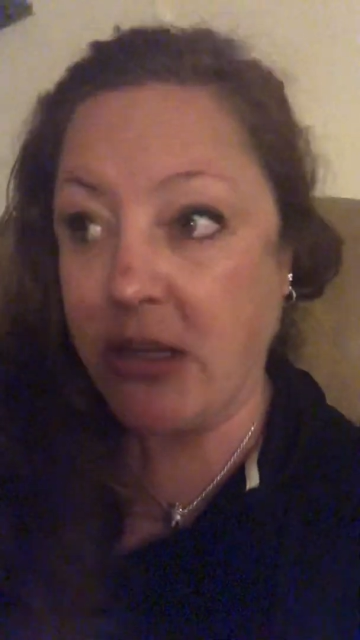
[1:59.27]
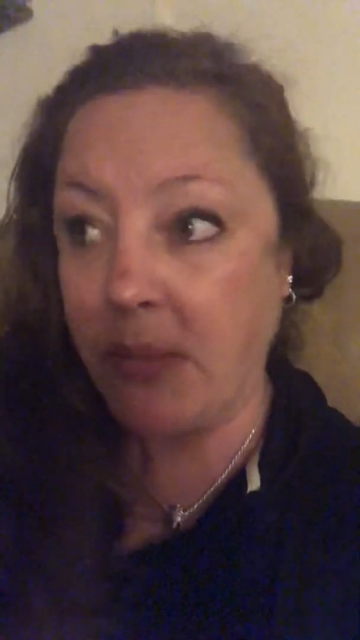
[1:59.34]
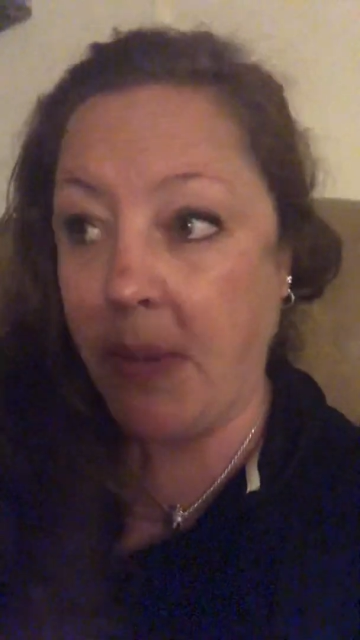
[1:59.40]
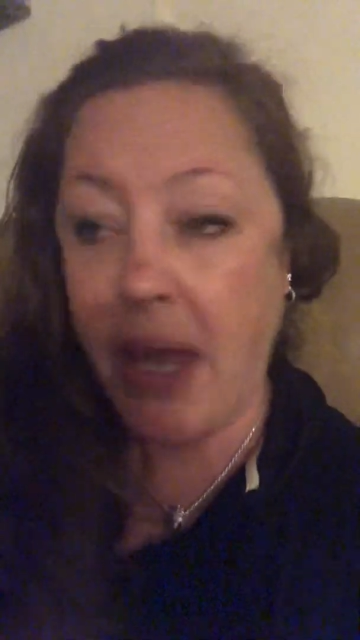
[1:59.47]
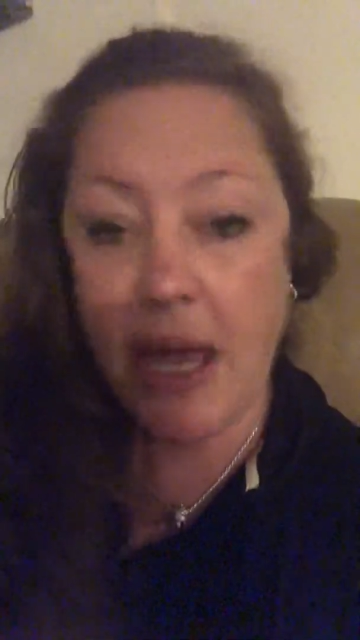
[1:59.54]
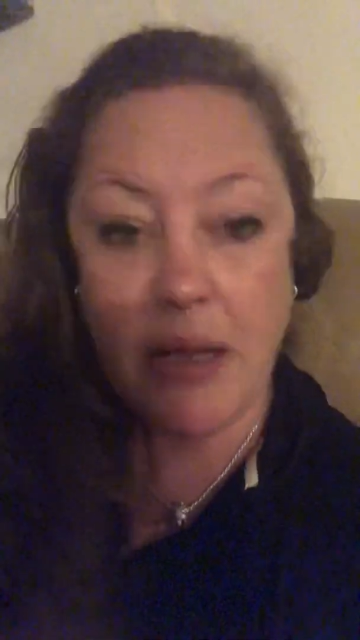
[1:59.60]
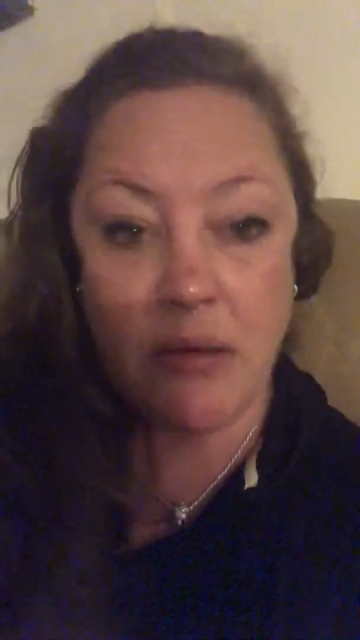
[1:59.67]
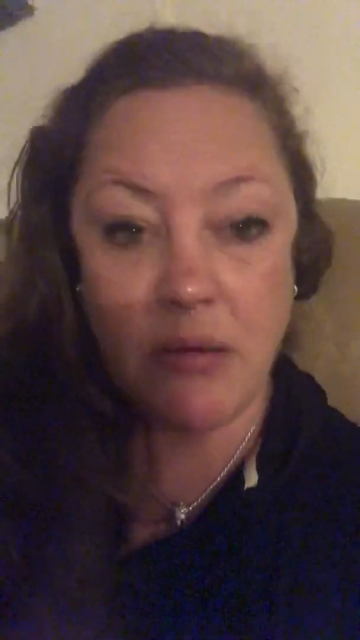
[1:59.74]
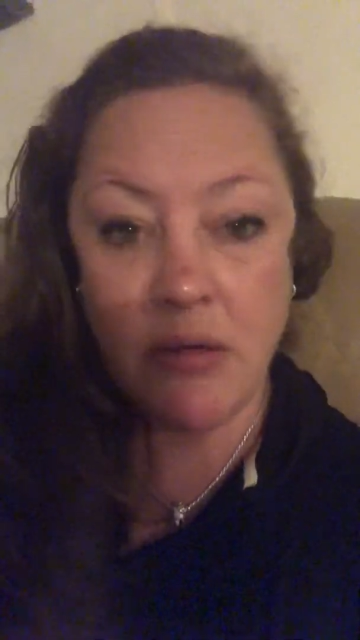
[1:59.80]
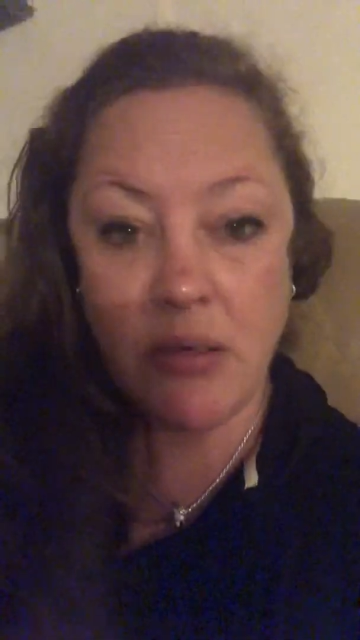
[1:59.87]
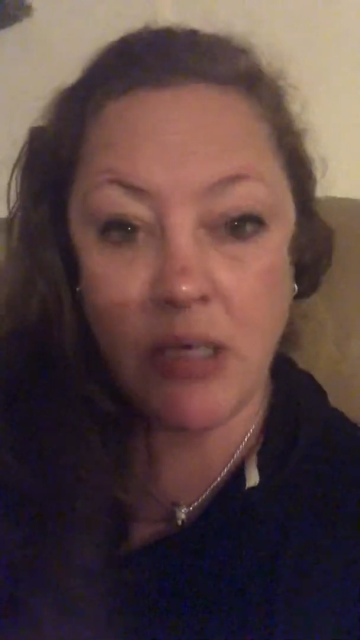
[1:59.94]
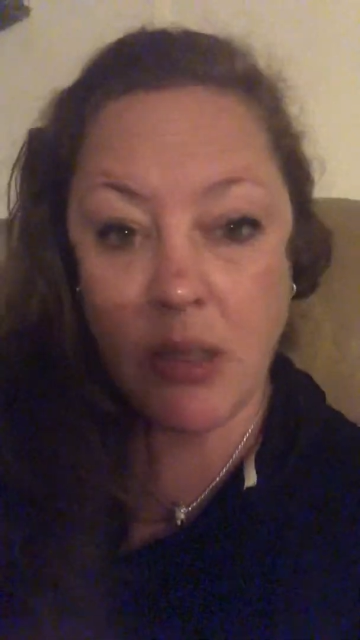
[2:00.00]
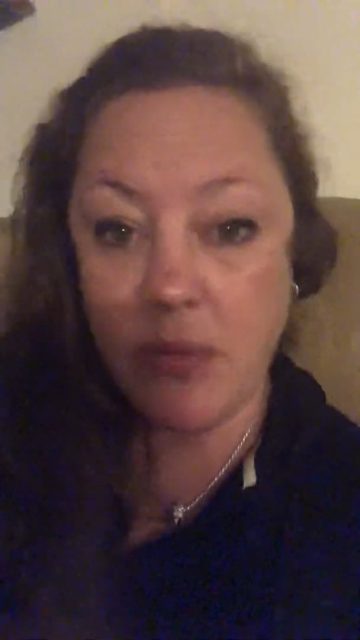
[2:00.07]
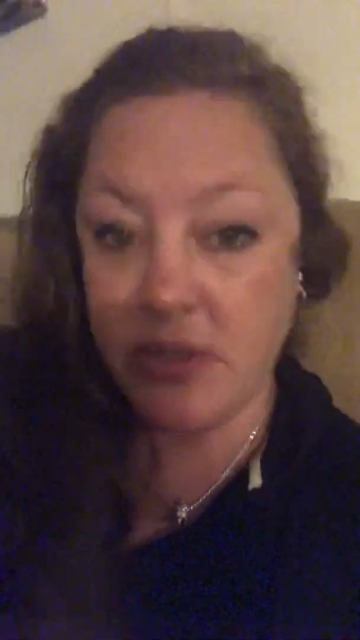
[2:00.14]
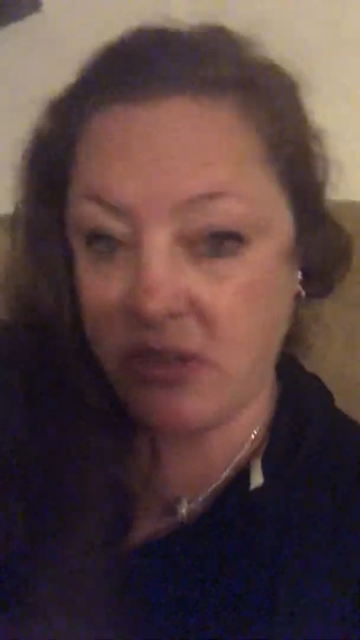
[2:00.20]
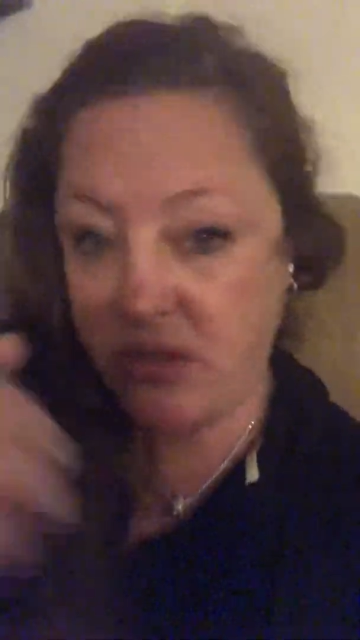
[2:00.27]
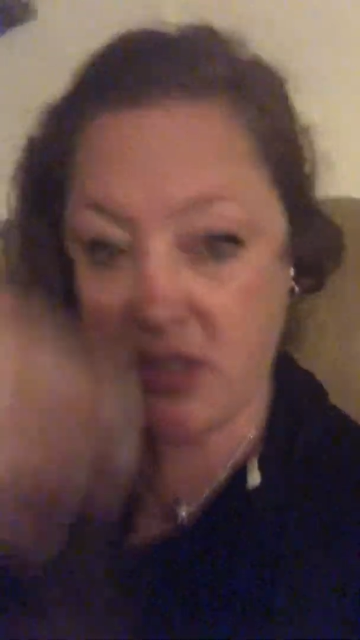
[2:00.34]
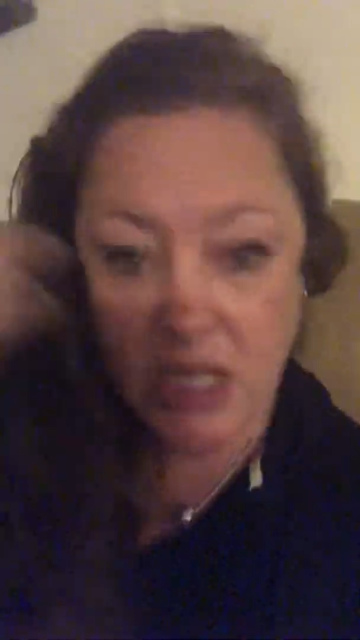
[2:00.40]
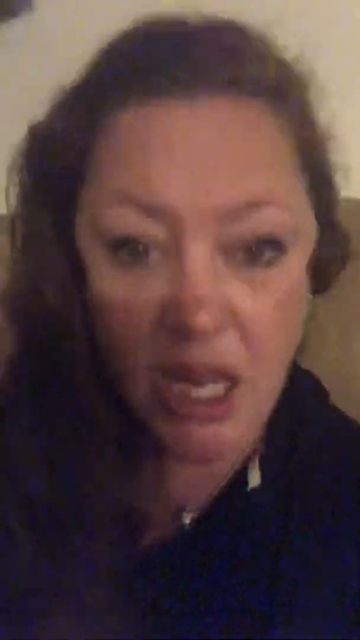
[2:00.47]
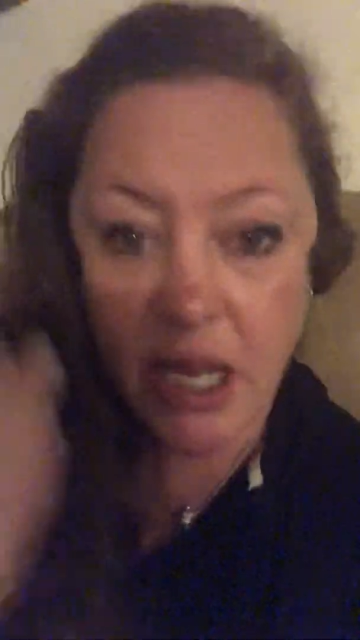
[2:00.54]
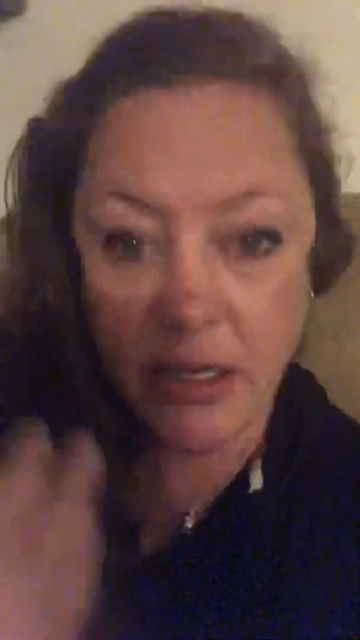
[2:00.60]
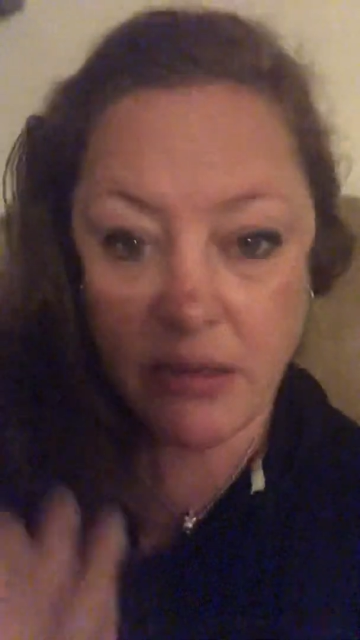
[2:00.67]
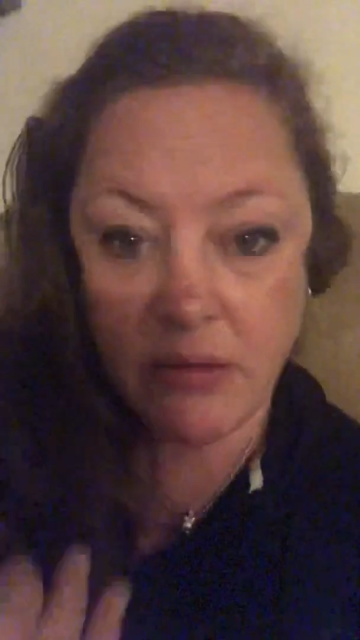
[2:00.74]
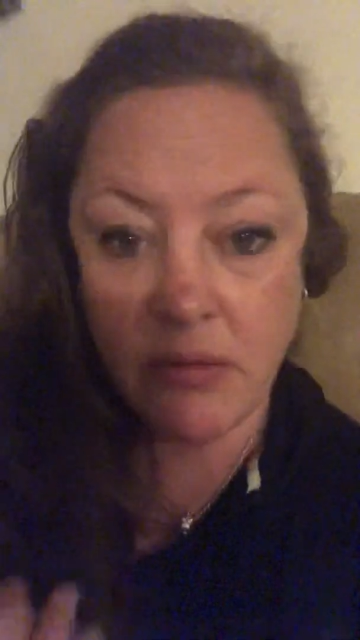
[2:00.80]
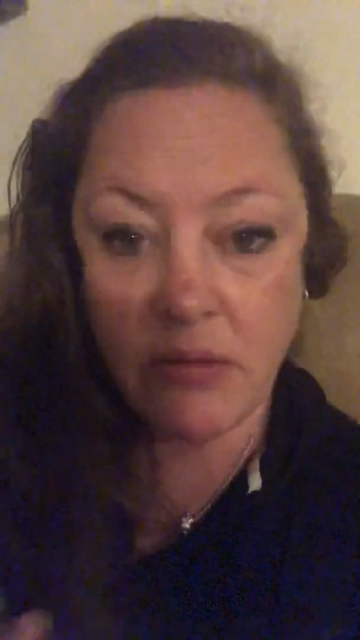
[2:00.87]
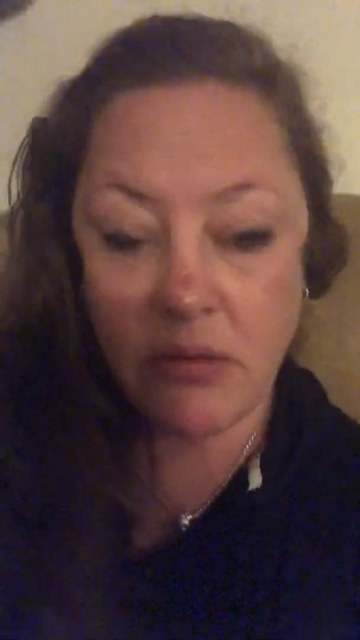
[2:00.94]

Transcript: the bed. It was done.